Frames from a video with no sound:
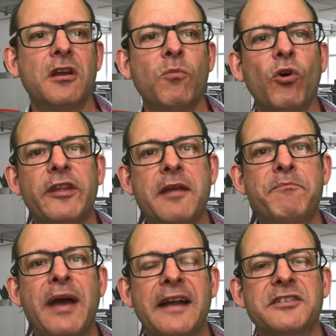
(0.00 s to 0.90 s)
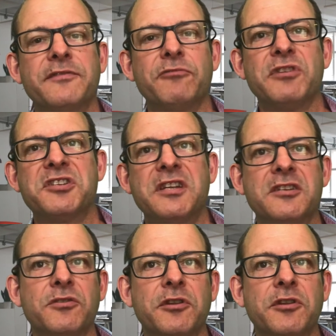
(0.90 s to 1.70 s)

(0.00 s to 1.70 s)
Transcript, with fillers: and what the impact of the risk is